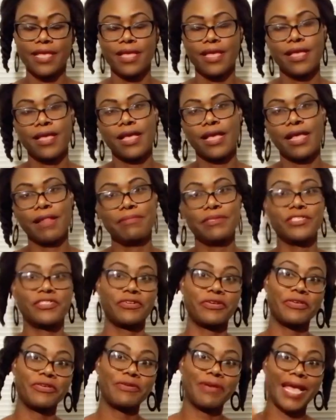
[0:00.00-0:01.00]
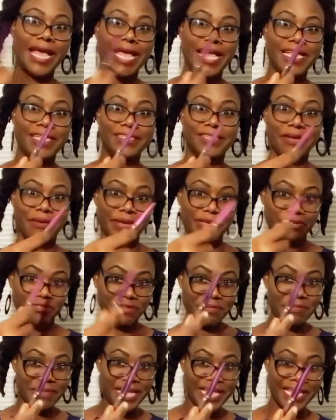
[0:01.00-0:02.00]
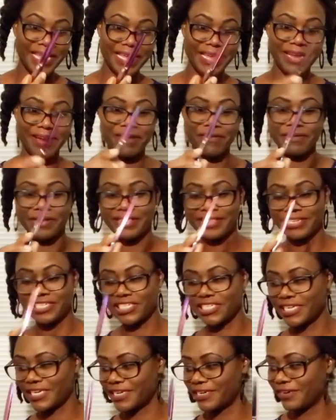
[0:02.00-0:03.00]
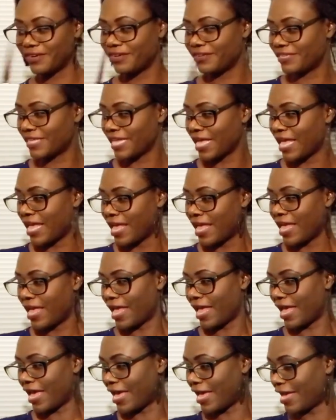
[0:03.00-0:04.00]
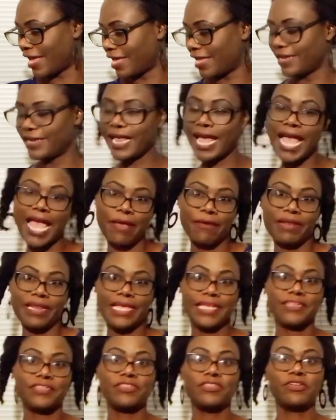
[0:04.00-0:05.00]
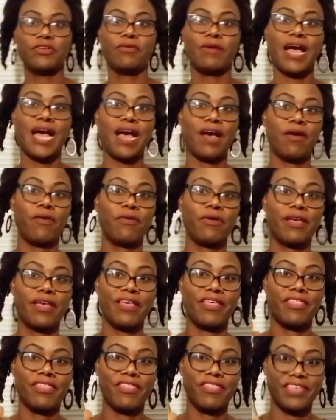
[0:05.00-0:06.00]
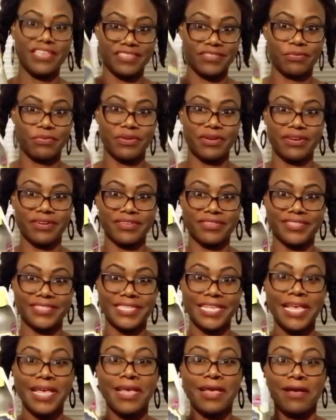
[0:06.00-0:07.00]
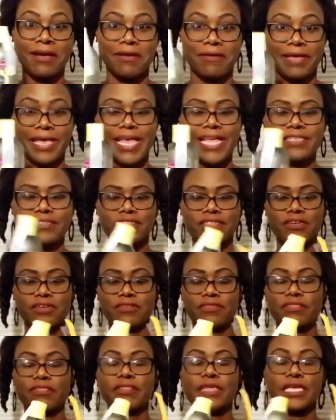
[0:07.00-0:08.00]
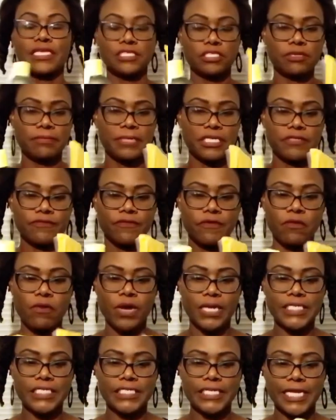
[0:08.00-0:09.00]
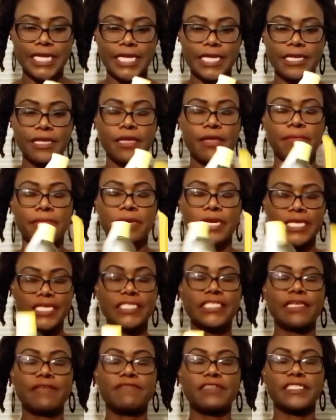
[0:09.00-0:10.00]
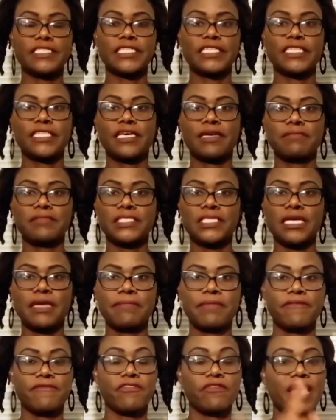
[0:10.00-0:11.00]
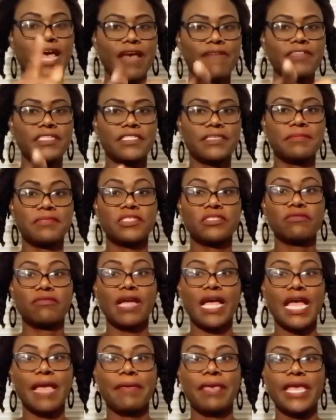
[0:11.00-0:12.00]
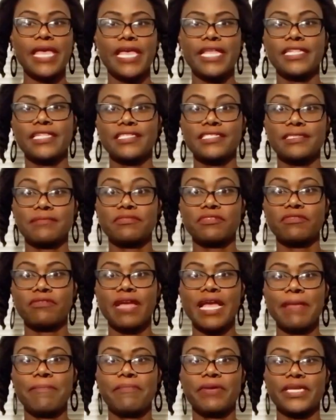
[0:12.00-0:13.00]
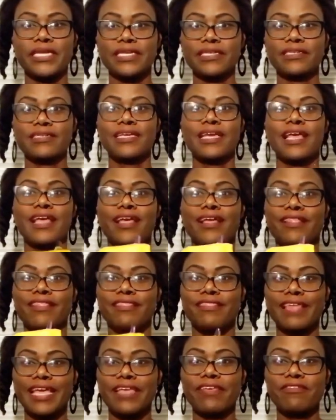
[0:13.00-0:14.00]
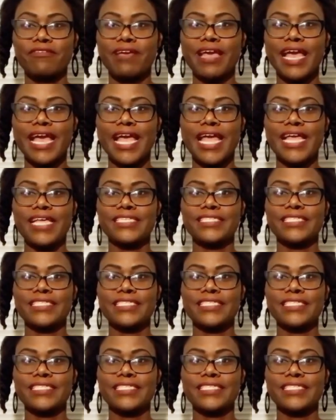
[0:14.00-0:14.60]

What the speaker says: I'll be showing you guys how I trim my hair with the shears, and I will let you know how this works. Okay, so thanks so much for watching. Please give this a thumbs up. If you haven't subscribed, hit the subscribe button. Thank you guys.